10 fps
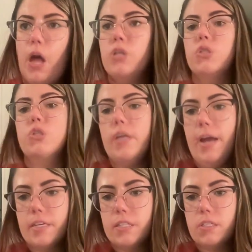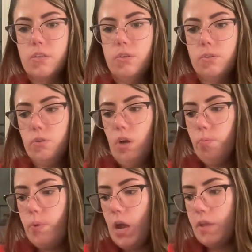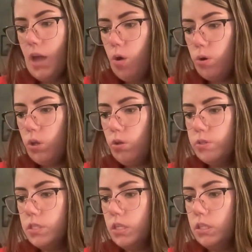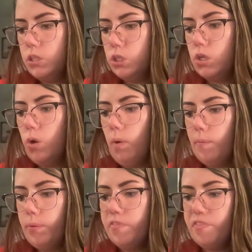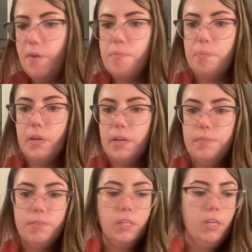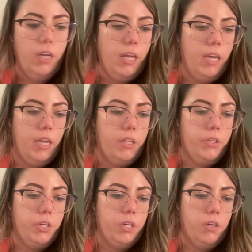larger checks. So we are now closing an additional 1.5 million, and